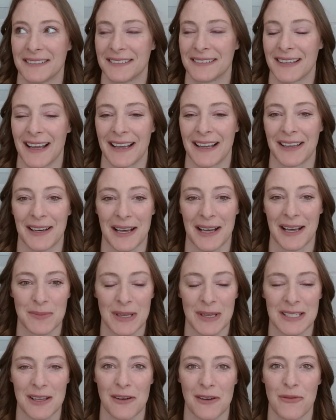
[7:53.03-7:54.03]
I could ask
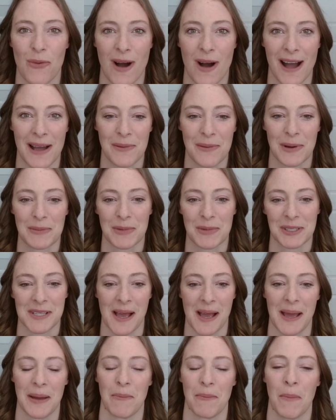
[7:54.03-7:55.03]
myself why one more
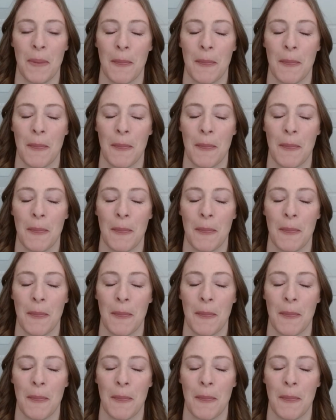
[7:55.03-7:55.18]
time.